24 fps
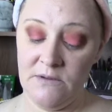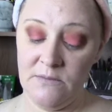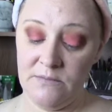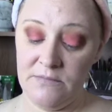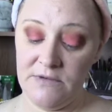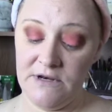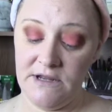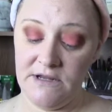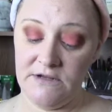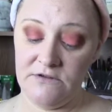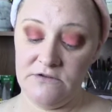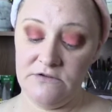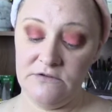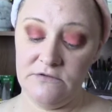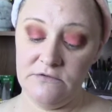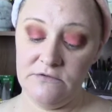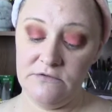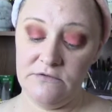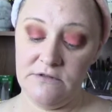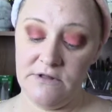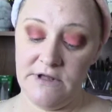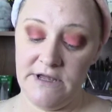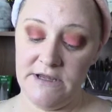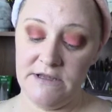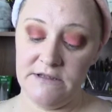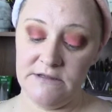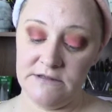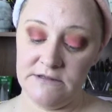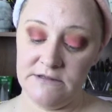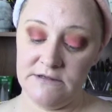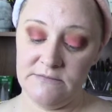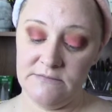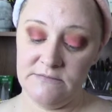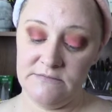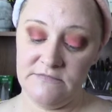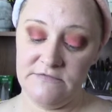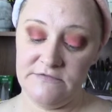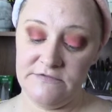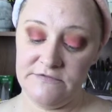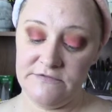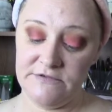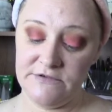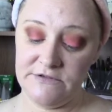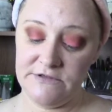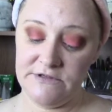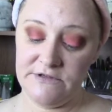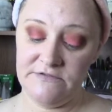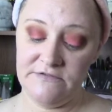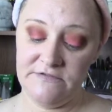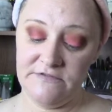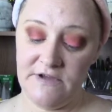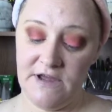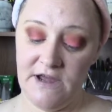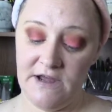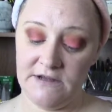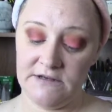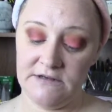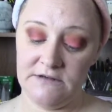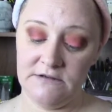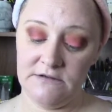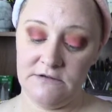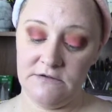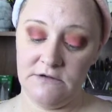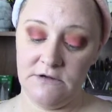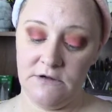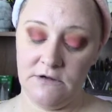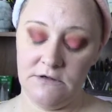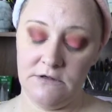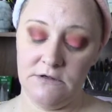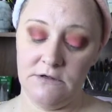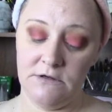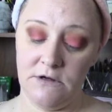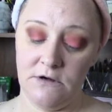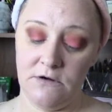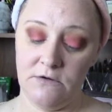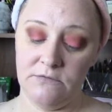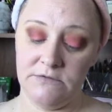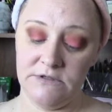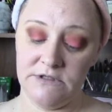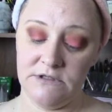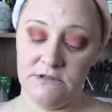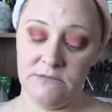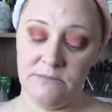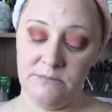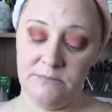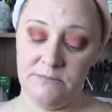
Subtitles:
But I do like them for the fact, you know, with the